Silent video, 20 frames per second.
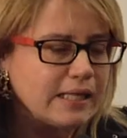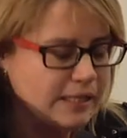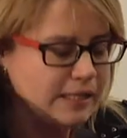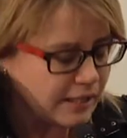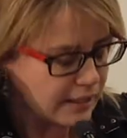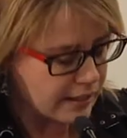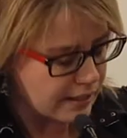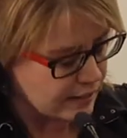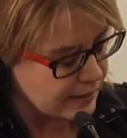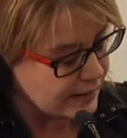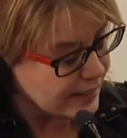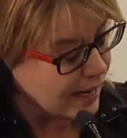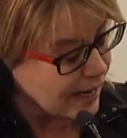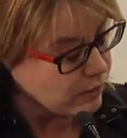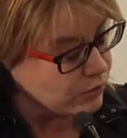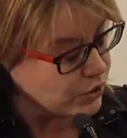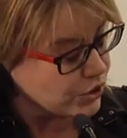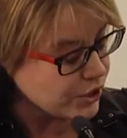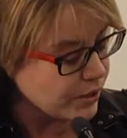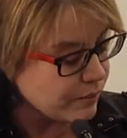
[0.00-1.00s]
the
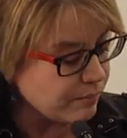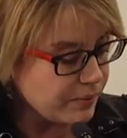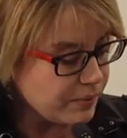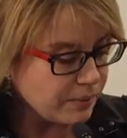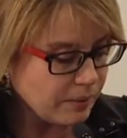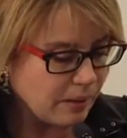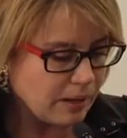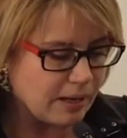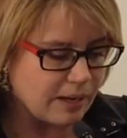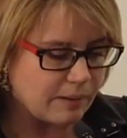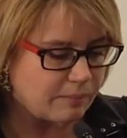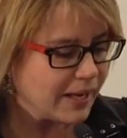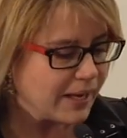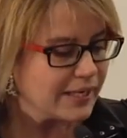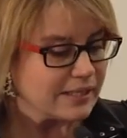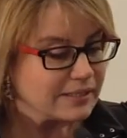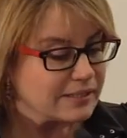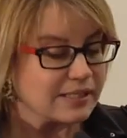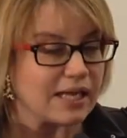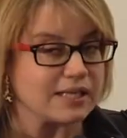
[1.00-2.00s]
township.
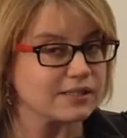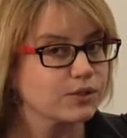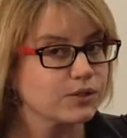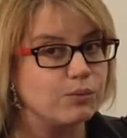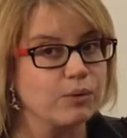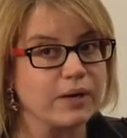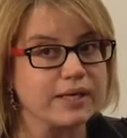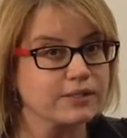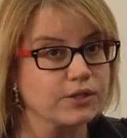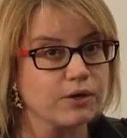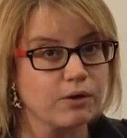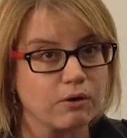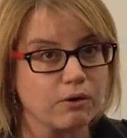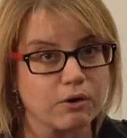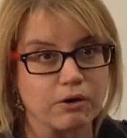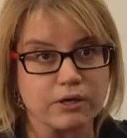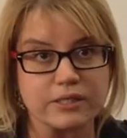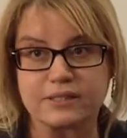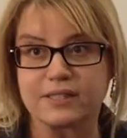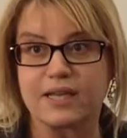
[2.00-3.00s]
And it's not Soweto,
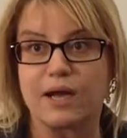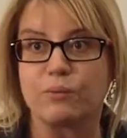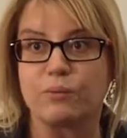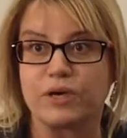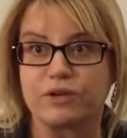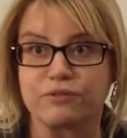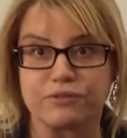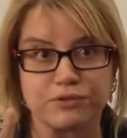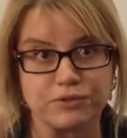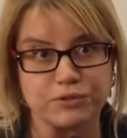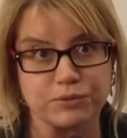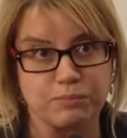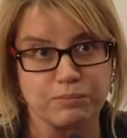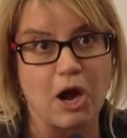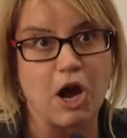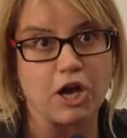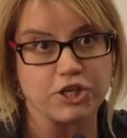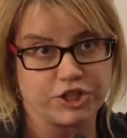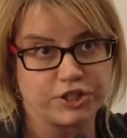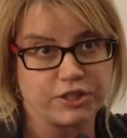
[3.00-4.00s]
or it's not one of those
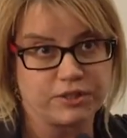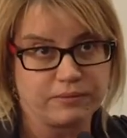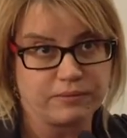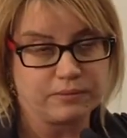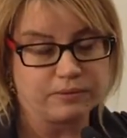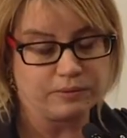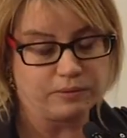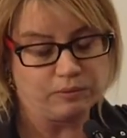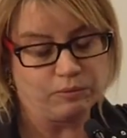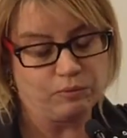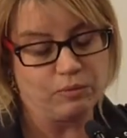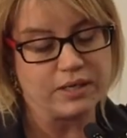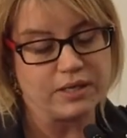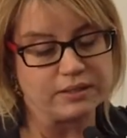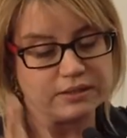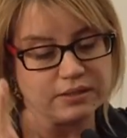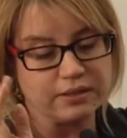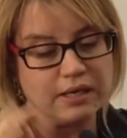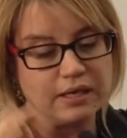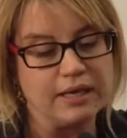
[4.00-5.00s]
posh
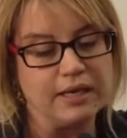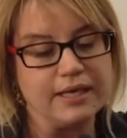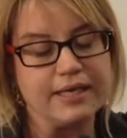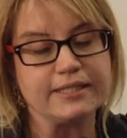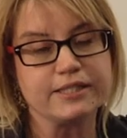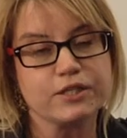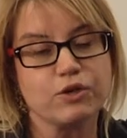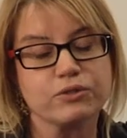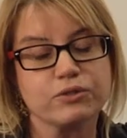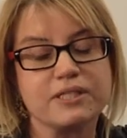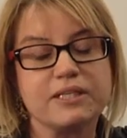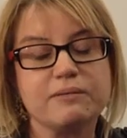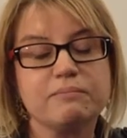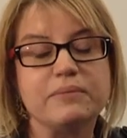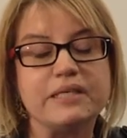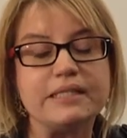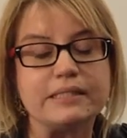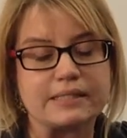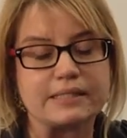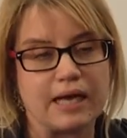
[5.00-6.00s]
ones. It's called
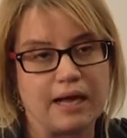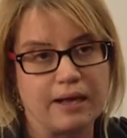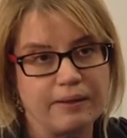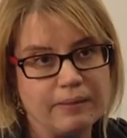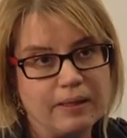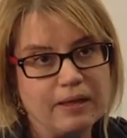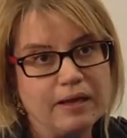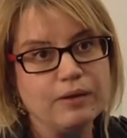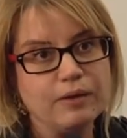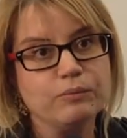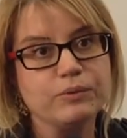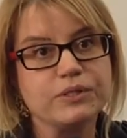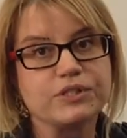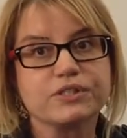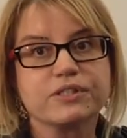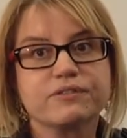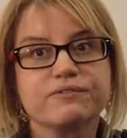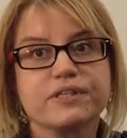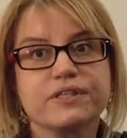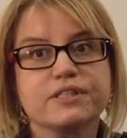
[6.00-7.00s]
Timbisa, which
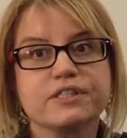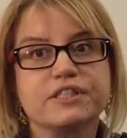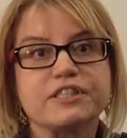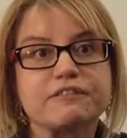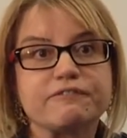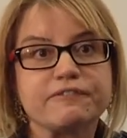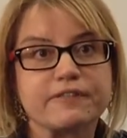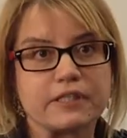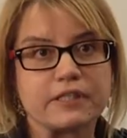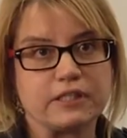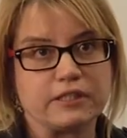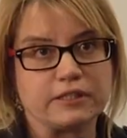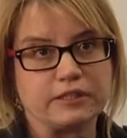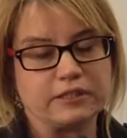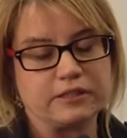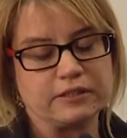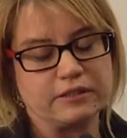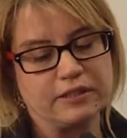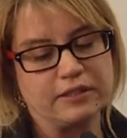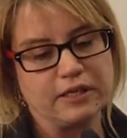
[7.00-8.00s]
is a very
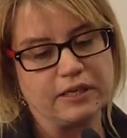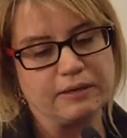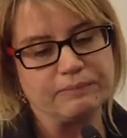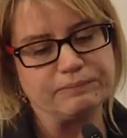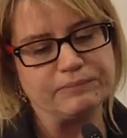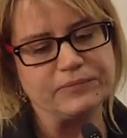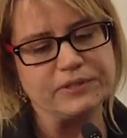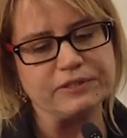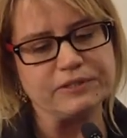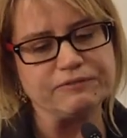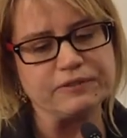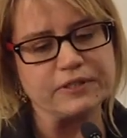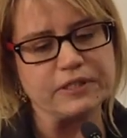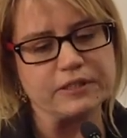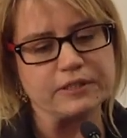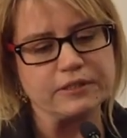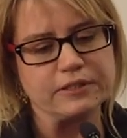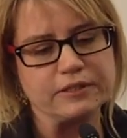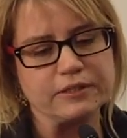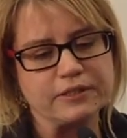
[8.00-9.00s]
difficult
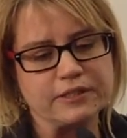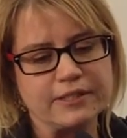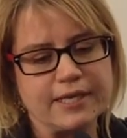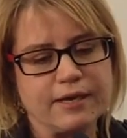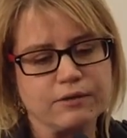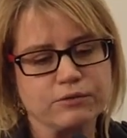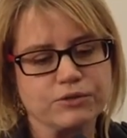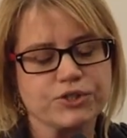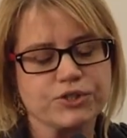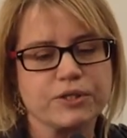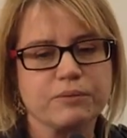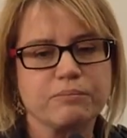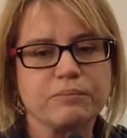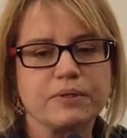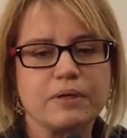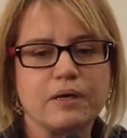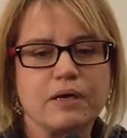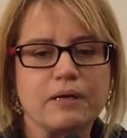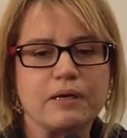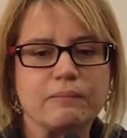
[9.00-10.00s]
township
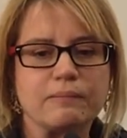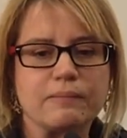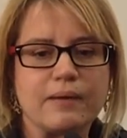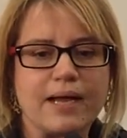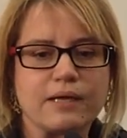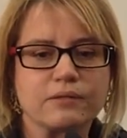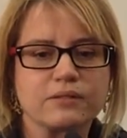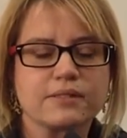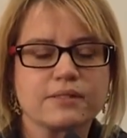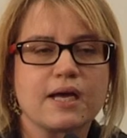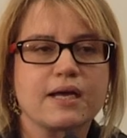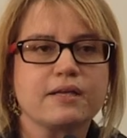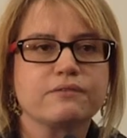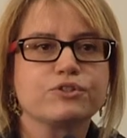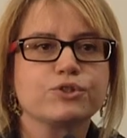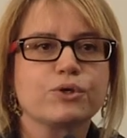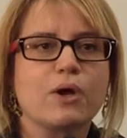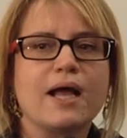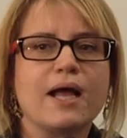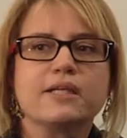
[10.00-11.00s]
outside
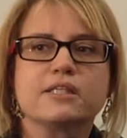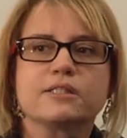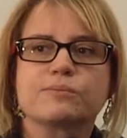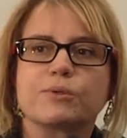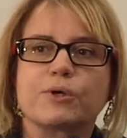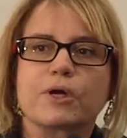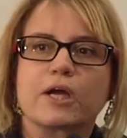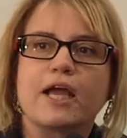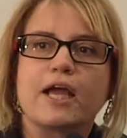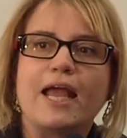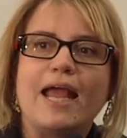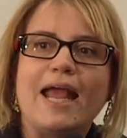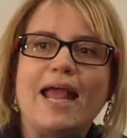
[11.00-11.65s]
of Johannesburg.